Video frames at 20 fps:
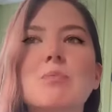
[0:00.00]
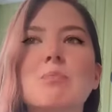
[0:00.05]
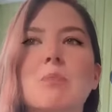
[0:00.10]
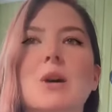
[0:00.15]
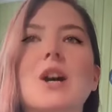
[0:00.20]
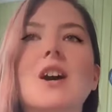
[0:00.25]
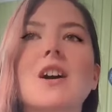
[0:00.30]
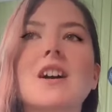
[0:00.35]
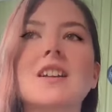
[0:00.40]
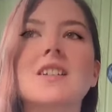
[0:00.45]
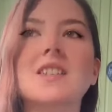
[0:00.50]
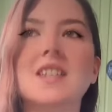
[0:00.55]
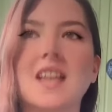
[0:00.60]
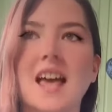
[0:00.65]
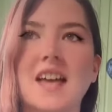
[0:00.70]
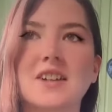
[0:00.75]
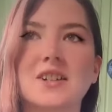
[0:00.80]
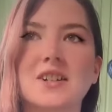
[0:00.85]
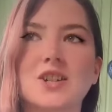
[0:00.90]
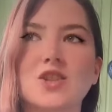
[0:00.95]
boss
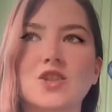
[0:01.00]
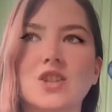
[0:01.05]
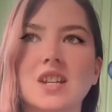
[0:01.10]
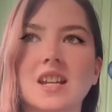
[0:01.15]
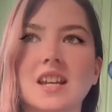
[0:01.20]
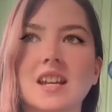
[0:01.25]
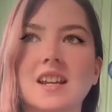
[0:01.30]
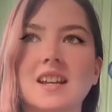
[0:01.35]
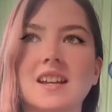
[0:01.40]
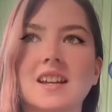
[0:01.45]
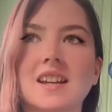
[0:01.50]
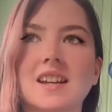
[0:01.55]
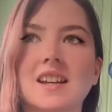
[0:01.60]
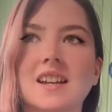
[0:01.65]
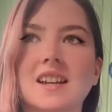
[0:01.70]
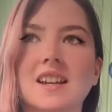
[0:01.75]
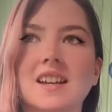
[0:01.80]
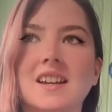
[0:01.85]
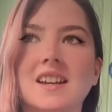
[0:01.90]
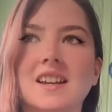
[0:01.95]
energy.
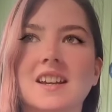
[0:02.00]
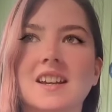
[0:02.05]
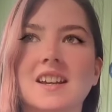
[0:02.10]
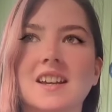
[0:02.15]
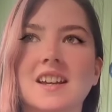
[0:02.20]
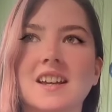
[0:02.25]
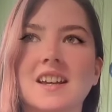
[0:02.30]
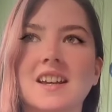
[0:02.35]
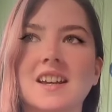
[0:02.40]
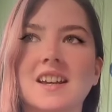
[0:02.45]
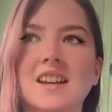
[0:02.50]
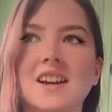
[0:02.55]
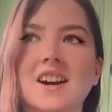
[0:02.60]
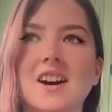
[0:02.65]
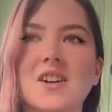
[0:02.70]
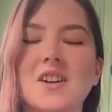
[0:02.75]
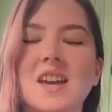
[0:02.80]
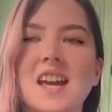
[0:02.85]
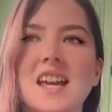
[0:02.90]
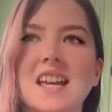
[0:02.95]

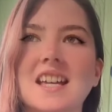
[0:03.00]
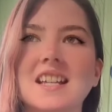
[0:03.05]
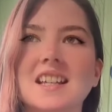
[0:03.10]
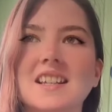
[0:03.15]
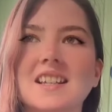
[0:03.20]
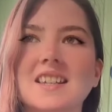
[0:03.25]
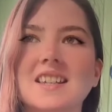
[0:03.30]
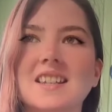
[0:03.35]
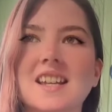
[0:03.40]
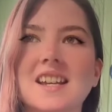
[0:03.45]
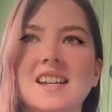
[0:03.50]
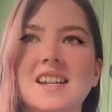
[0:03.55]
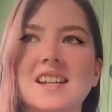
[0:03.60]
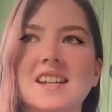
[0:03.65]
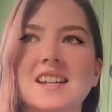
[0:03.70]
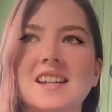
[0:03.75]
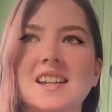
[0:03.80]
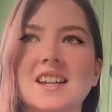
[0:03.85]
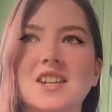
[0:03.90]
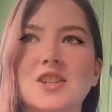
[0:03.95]
Okay, it's like,
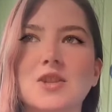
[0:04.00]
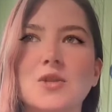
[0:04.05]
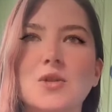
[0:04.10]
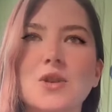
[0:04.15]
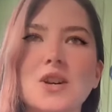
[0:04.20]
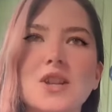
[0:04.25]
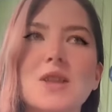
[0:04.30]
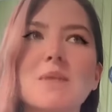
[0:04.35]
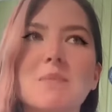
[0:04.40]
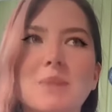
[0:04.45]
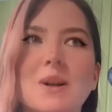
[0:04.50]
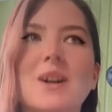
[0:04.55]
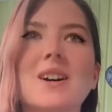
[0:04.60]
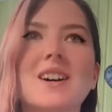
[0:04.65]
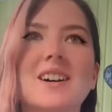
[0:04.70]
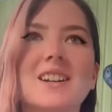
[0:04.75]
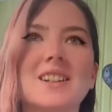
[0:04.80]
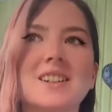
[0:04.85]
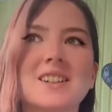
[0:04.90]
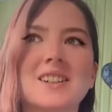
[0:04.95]
you're the
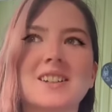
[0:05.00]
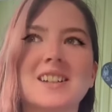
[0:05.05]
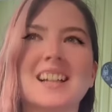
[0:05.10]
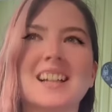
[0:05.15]
boss.